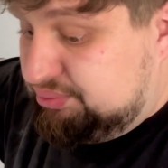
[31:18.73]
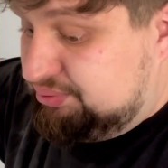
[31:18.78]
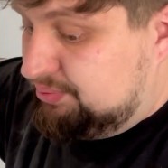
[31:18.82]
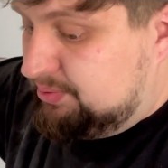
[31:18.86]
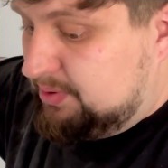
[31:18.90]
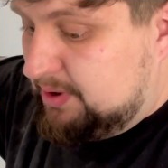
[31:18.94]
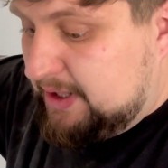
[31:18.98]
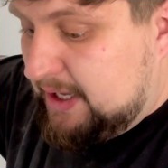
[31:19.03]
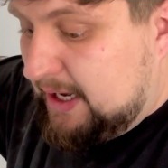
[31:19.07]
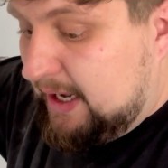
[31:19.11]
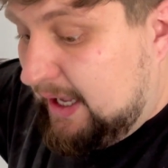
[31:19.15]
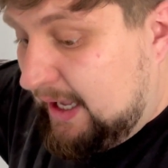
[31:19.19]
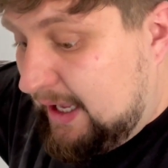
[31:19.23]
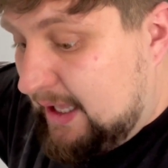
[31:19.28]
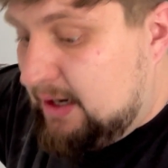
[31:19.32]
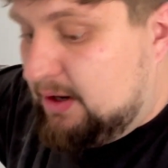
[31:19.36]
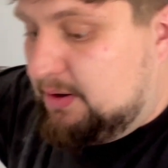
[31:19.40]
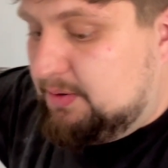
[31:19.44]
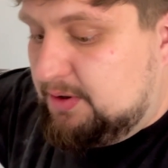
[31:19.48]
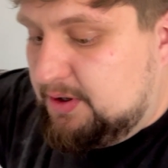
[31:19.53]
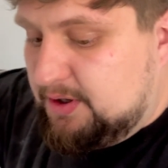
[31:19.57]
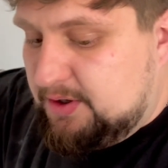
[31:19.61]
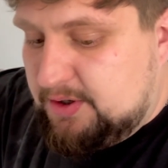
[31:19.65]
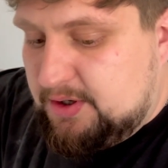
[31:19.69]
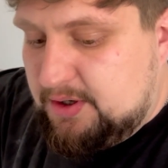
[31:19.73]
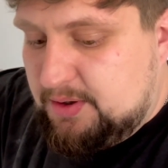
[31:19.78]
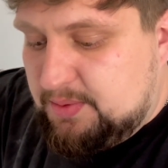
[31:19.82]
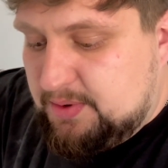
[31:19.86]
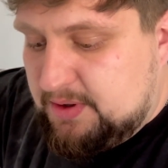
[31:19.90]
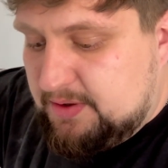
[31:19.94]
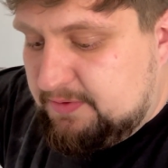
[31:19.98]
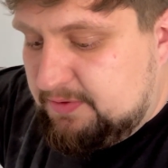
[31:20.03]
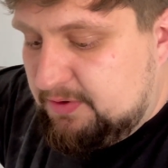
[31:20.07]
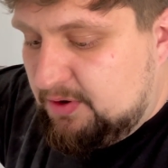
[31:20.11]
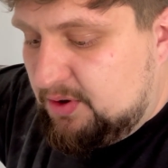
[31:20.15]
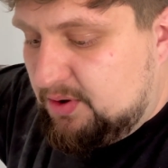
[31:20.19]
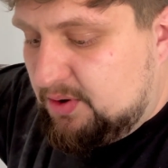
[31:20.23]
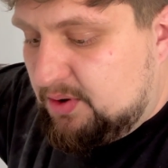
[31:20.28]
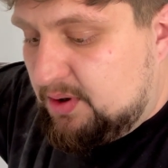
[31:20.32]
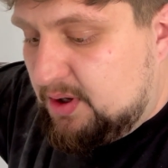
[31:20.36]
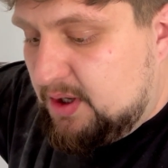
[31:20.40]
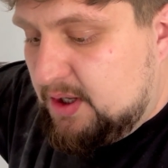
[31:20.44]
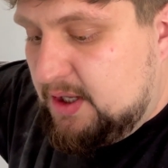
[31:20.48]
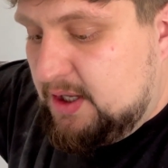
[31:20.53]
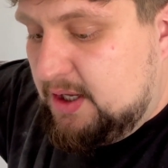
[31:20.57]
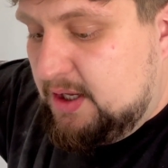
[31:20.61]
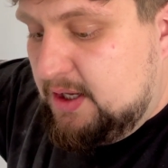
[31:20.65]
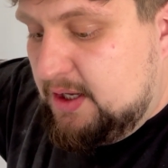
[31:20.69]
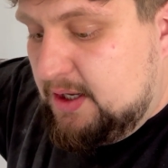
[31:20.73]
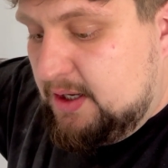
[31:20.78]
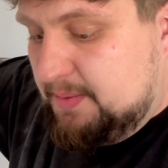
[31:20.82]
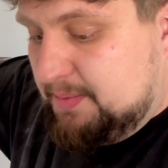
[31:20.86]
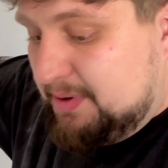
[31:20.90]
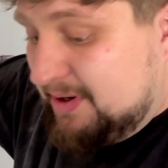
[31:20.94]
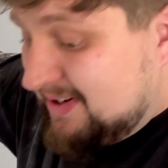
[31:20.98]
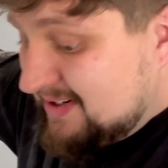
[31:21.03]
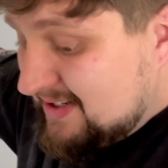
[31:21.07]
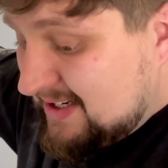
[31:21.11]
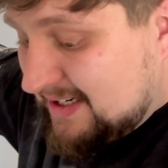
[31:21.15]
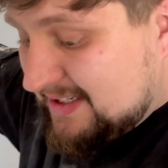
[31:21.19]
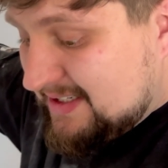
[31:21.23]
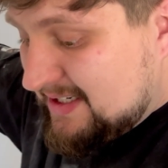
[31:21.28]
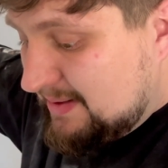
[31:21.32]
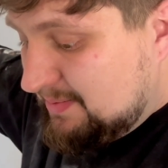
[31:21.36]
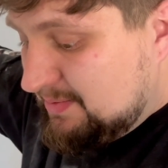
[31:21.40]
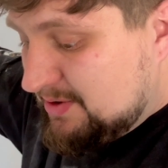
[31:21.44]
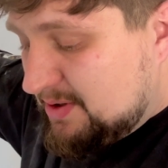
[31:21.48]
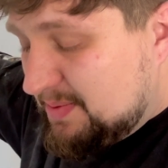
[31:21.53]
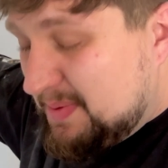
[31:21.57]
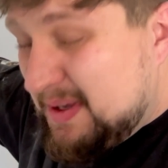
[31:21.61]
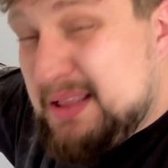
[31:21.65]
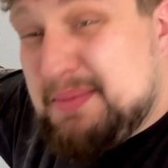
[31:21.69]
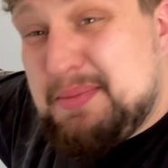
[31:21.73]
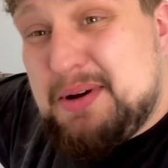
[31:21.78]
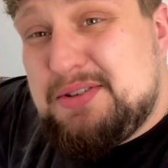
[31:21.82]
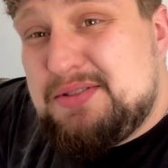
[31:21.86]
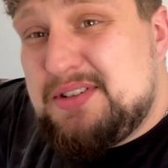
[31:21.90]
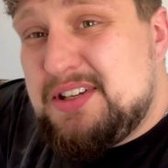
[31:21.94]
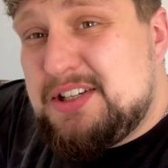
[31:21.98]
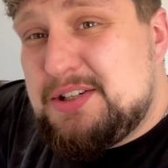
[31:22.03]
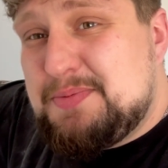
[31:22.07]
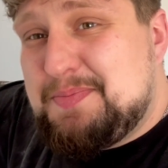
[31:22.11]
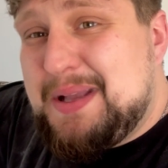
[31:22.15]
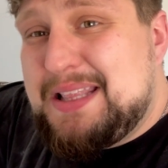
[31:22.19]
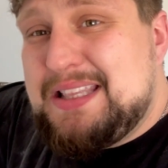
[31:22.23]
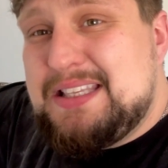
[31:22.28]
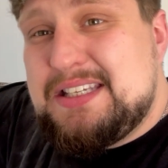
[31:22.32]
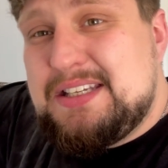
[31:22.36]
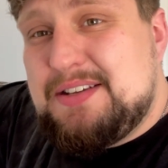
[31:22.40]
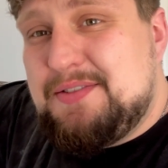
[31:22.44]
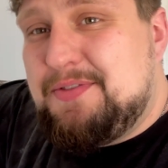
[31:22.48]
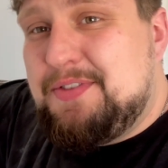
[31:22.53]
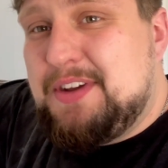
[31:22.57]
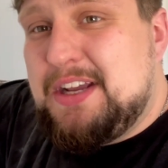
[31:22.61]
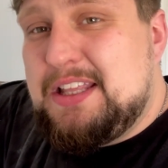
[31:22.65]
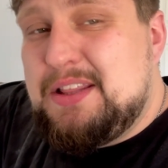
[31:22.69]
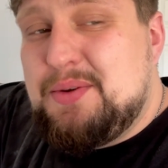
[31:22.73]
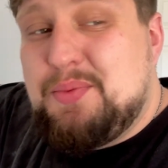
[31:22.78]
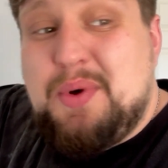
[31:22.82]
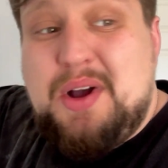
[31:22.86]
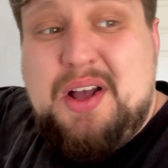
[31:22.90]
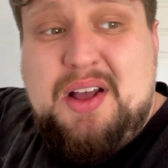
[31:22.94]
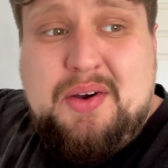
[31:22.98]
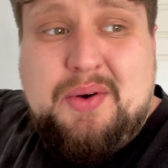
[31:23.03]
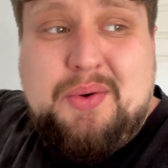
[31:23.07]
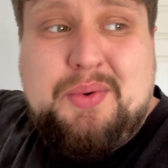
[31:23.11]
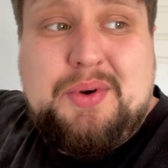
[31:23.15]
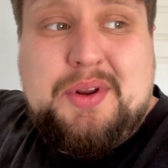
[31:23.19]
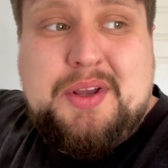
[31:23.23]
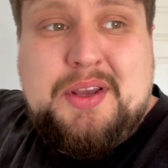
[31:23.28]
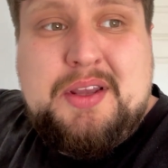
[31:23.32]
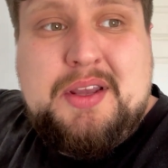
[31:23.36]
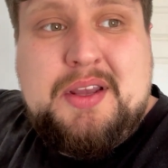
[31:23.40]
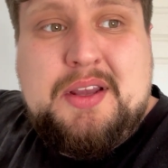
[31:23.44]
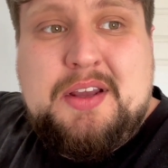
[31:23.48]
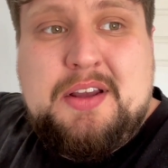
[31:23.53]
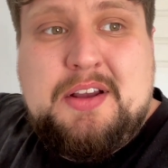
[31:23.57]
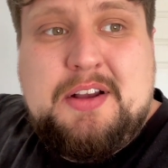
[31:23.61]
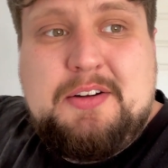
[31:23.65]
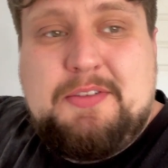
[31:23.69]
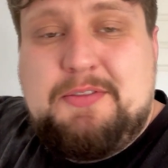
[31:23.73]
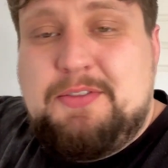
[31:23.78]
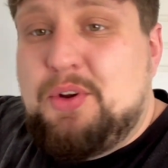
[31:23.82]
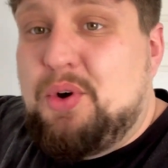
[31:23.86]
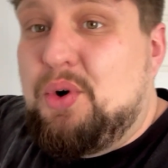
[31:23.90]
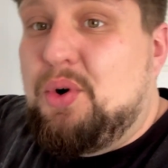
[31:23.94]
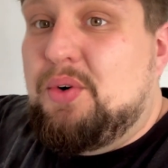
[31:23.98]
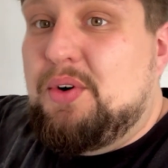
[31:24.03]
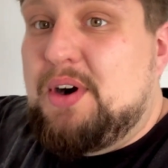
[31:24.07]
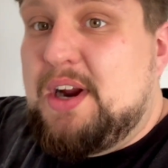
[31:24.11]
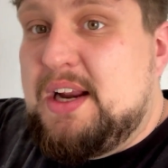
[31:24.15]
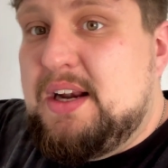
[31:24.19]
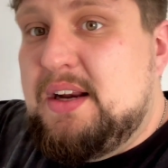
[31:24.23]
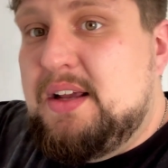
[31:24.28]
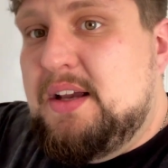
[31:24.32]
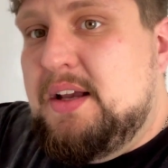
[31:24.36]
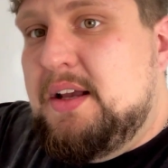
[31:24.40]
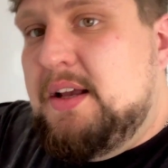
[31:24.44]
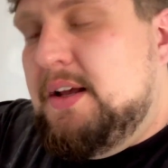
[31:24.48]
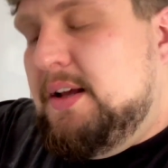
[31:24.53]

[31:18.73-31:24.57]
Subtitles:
the hell I'm going to do with the floor, because that seems to be the most expensive thing in the world, flooring.